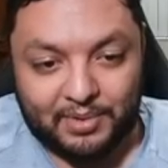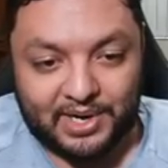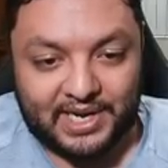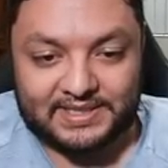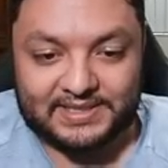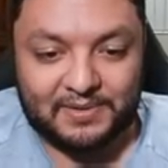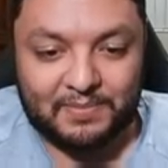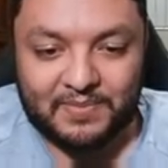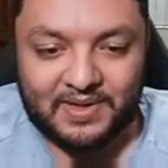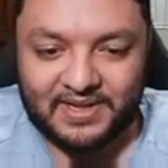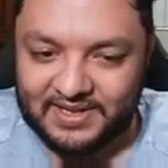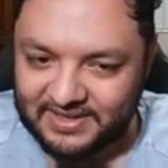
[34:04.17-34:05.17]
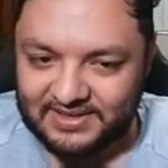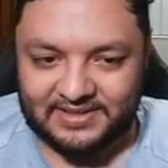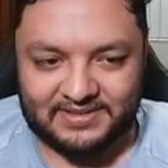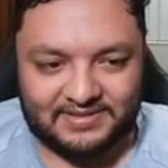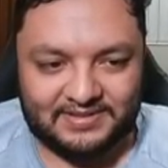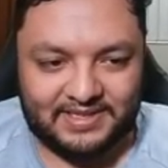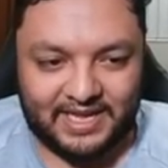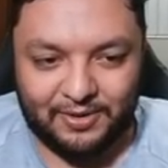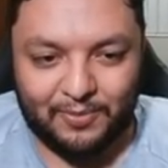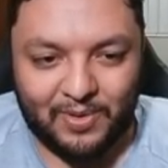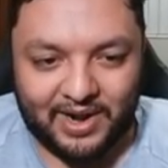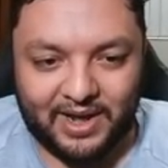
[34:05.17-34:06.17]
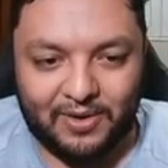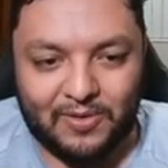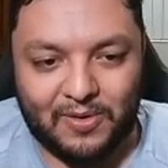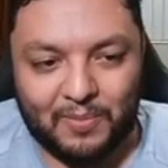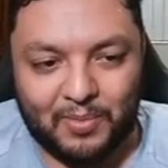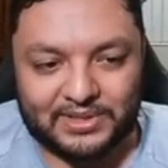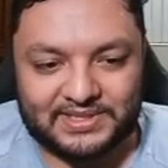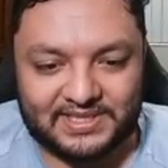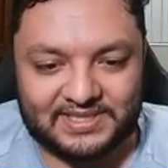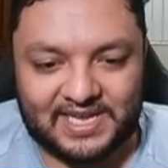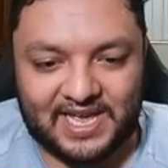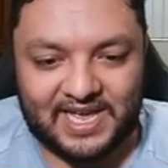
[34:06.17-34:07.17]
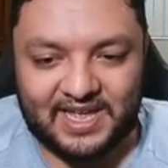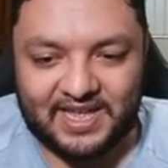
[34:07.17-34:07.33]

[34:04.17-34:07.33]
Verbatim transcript: against them. They don't want to outcombo at 6K.